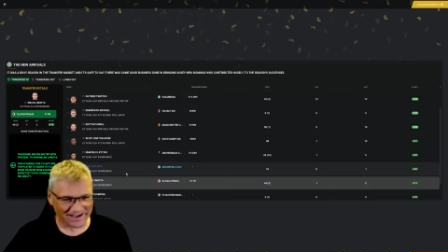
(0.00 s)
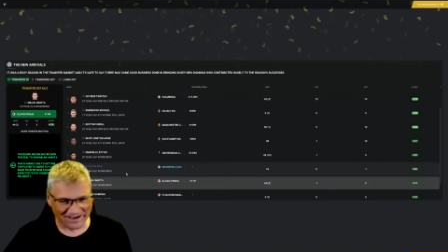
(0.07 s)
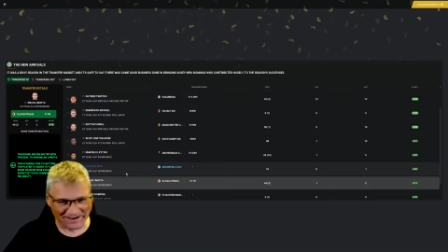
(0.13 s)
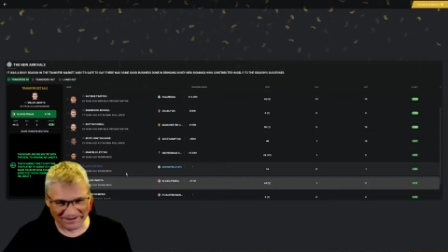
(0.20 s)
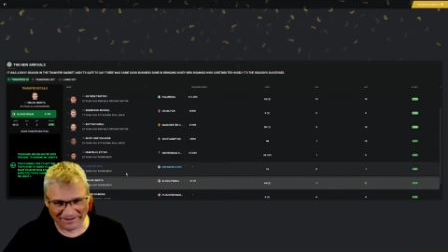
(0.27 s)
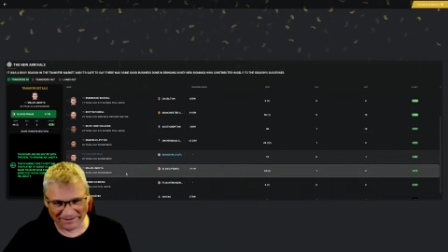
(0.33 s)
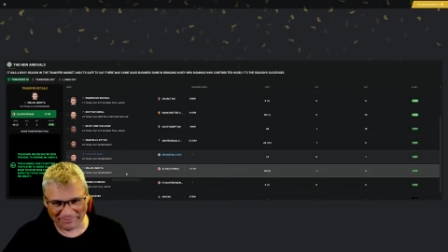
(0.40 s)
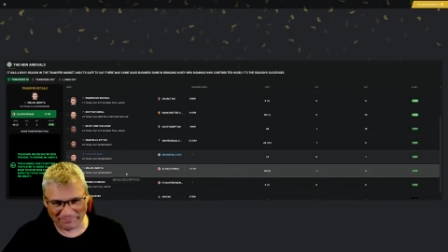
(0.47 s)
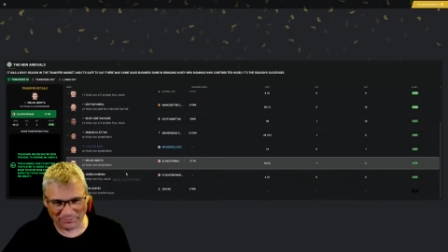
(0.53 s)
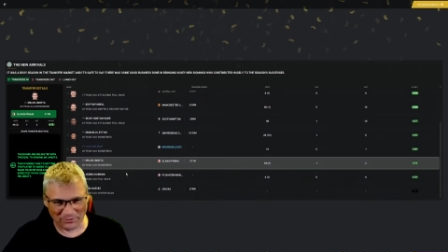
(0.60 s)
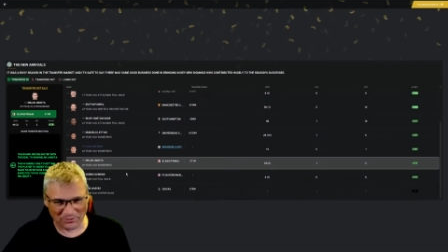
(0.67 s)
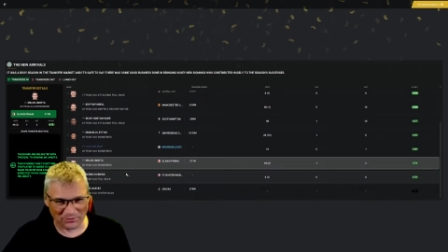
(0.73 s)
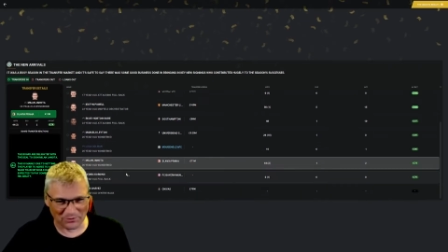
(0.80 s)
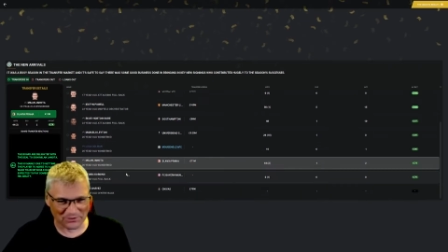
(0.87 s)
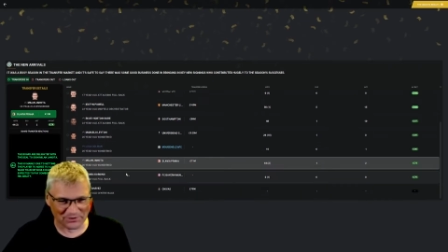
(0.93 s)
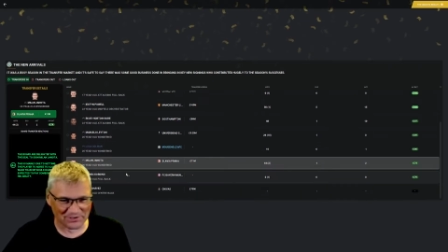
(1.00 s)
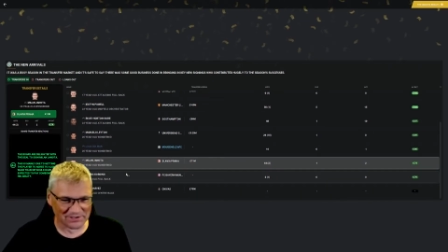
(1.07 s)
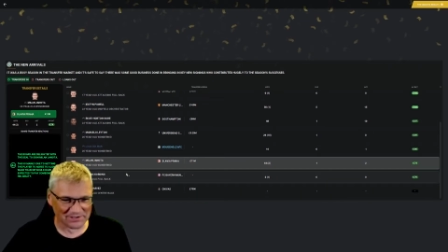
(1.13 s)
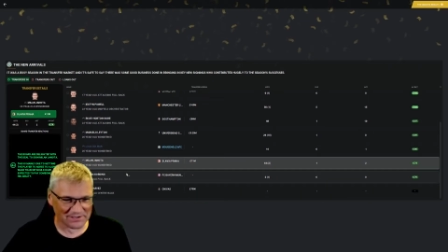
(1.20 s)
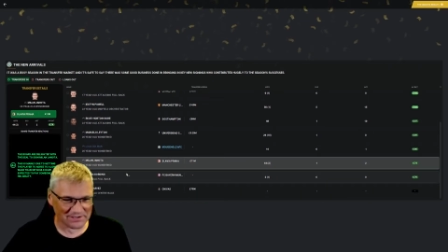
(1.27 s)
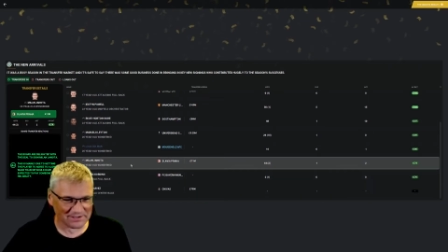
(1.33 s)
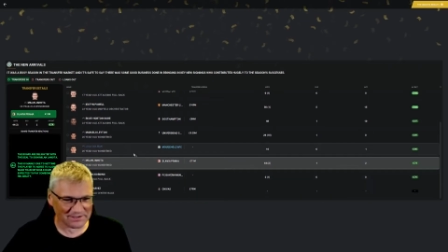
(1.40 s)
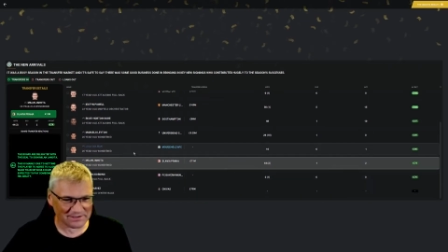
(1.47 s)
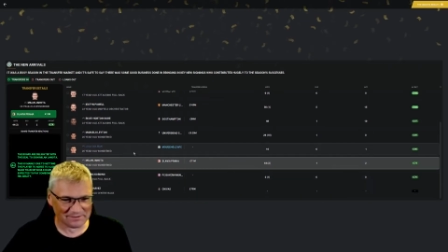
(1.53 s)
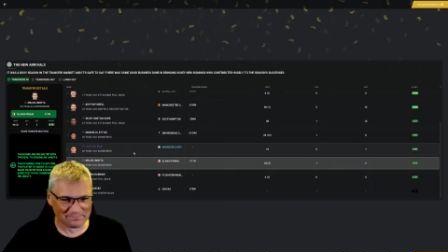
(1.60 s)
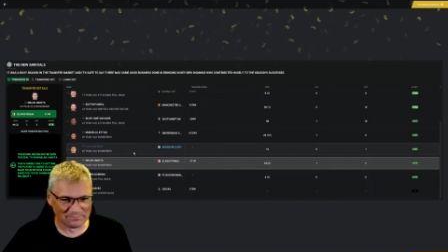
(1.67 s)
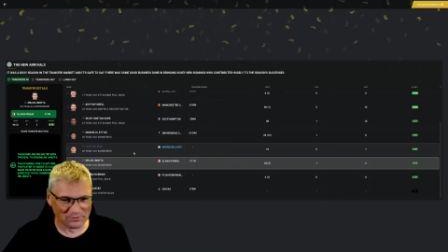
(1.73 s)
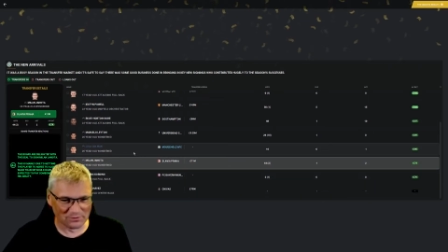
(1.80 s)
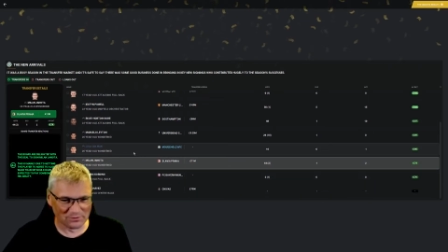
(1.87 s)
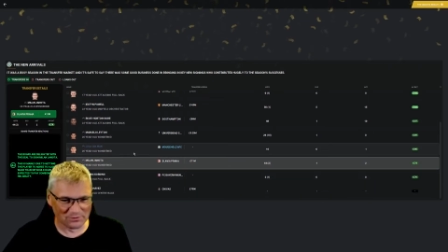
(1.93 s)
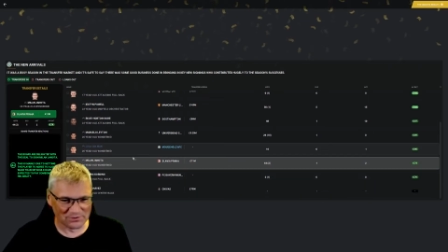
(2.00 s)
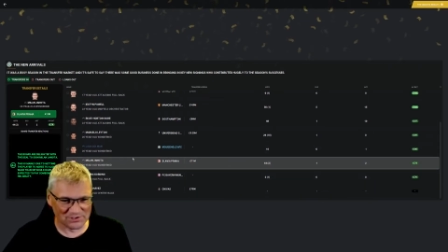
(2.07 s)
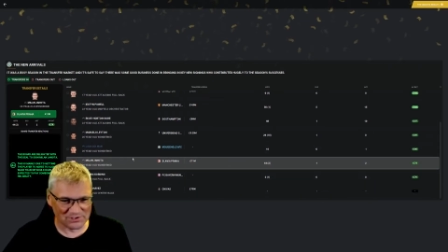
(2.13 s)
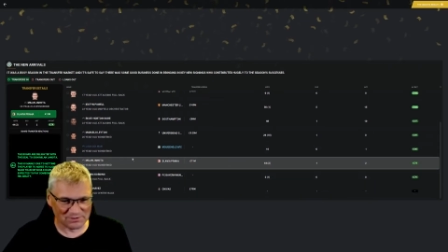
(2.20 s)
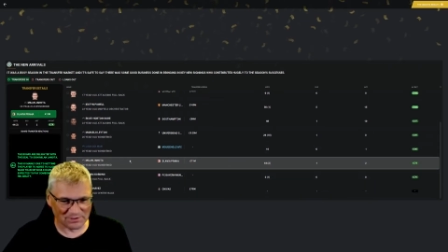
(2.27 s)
oh, bored. Bored,